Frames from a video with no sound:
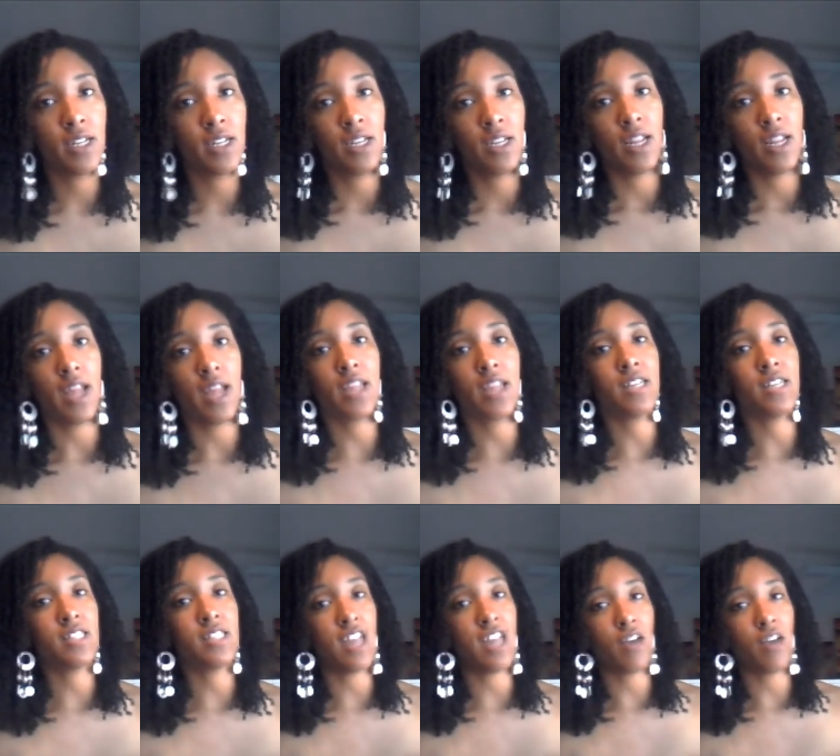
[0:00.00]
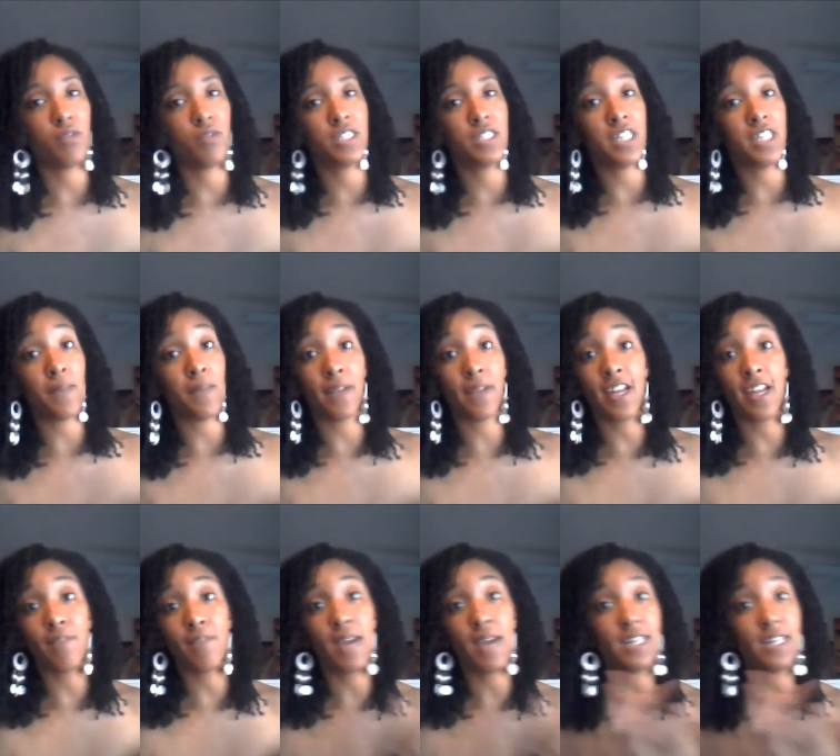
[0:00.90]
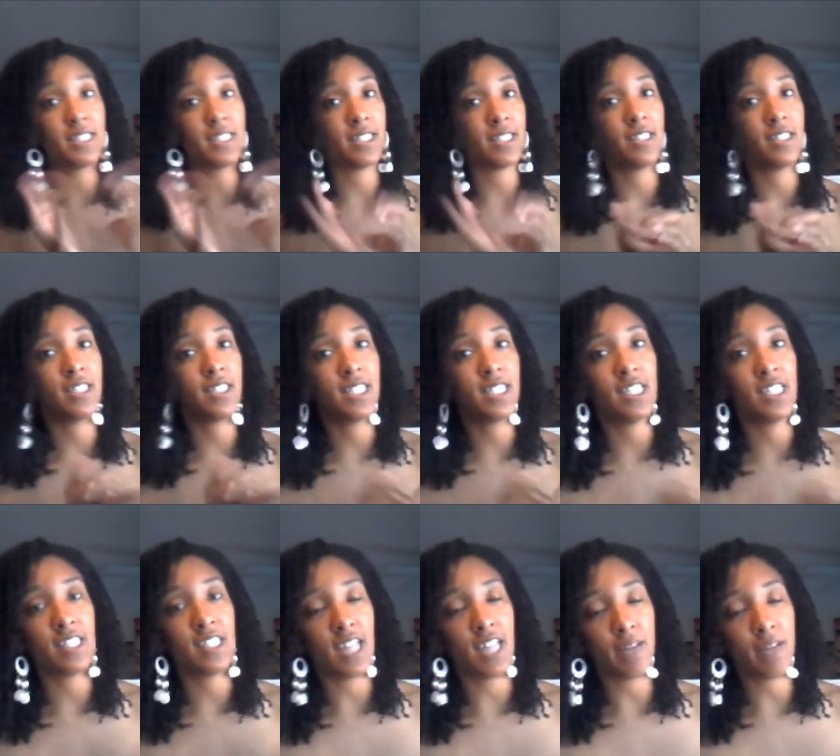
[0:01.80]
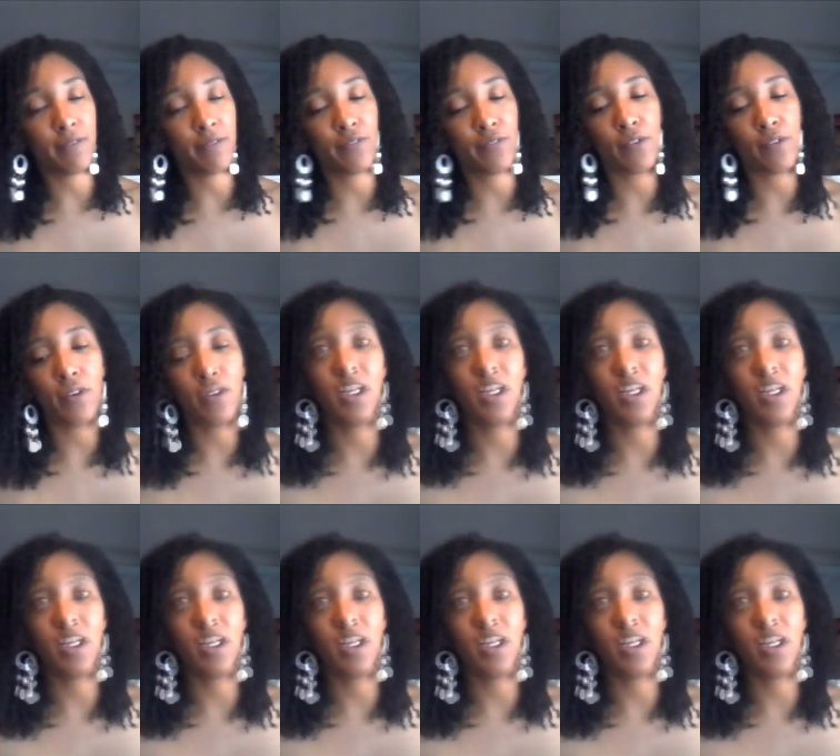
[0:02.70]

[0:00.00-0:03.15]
And I guess that was stimulated by the tea the night before.